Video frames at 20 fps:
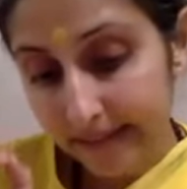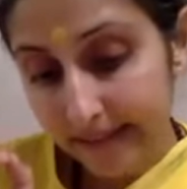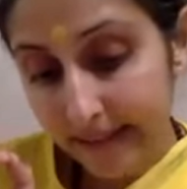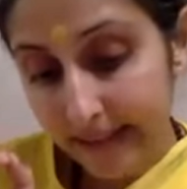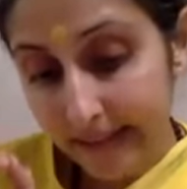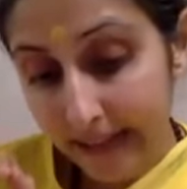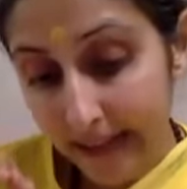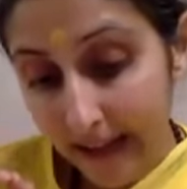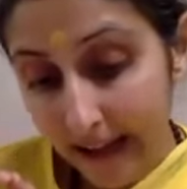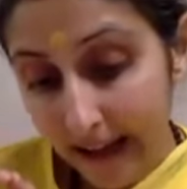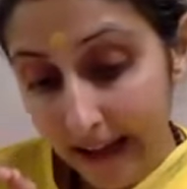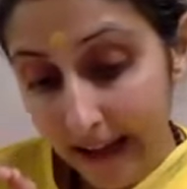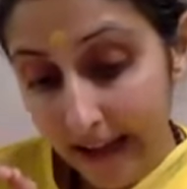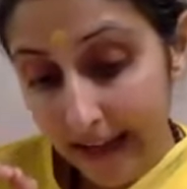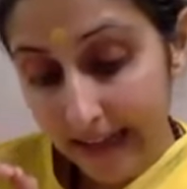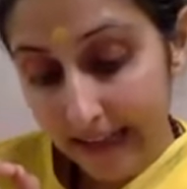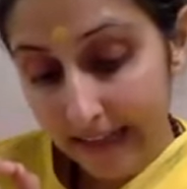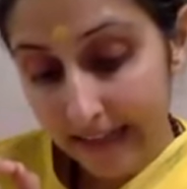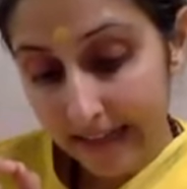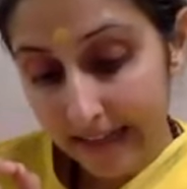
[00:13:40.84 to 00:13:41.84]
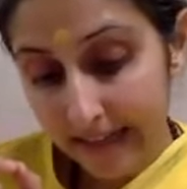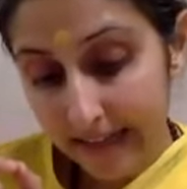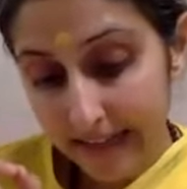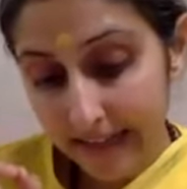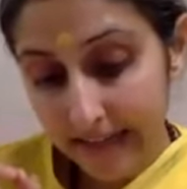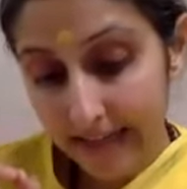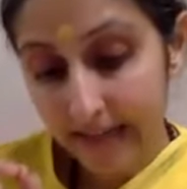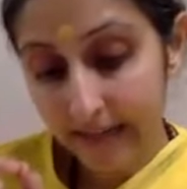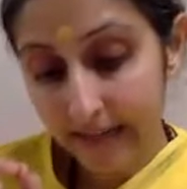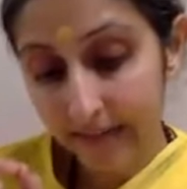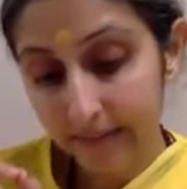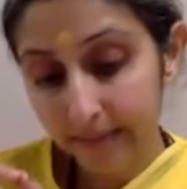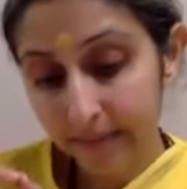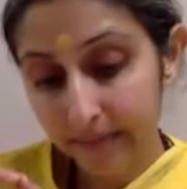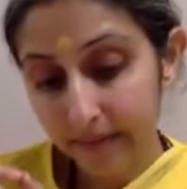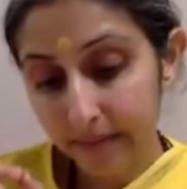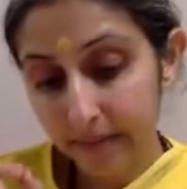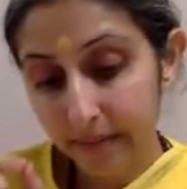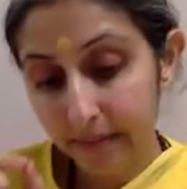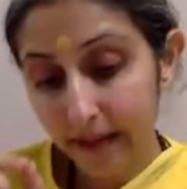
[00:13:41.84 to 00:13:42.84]
Taya etarhi.
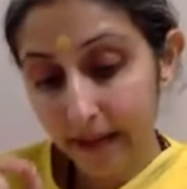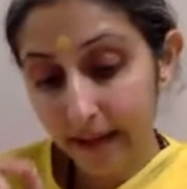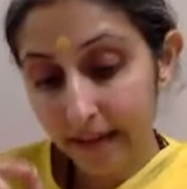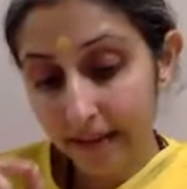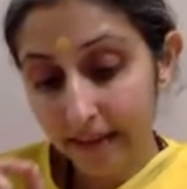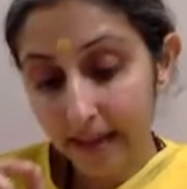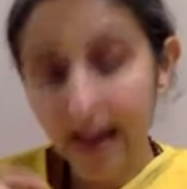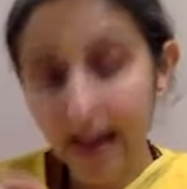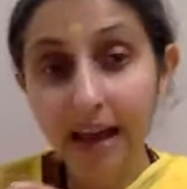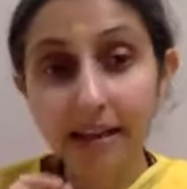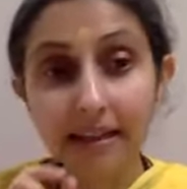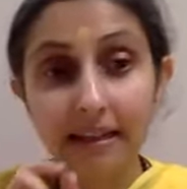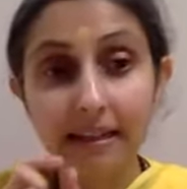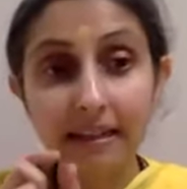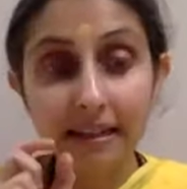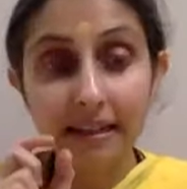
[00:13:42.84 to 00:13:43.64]
By that,